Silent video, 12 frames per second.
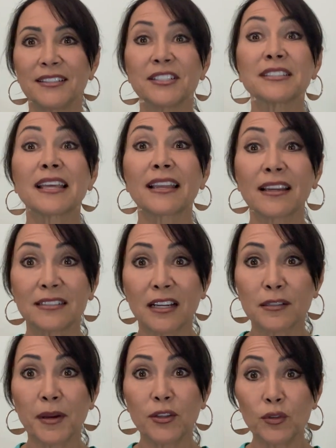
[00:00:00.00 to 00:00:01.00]
just like I
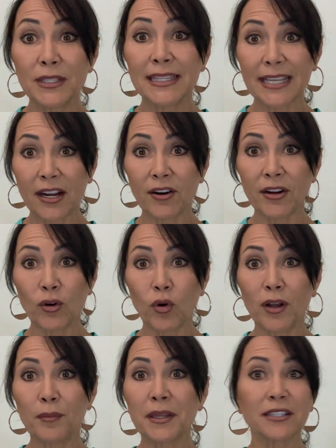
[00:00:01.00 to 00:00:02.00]
talked about using the carrier
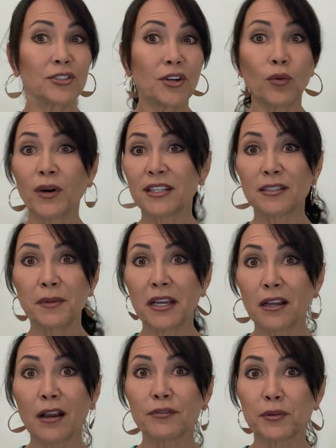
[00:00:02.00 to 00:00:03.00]
oil because you don't want it to be
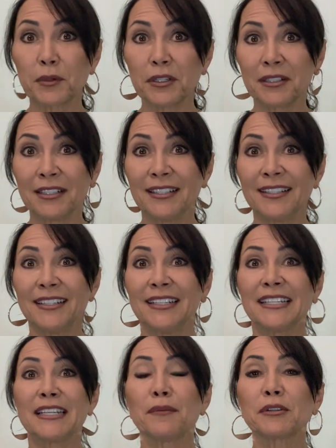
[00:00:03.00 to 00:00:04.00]
uncomfortable.
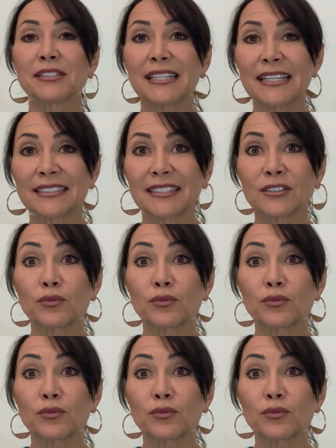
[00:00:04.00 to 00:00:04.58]
Number six is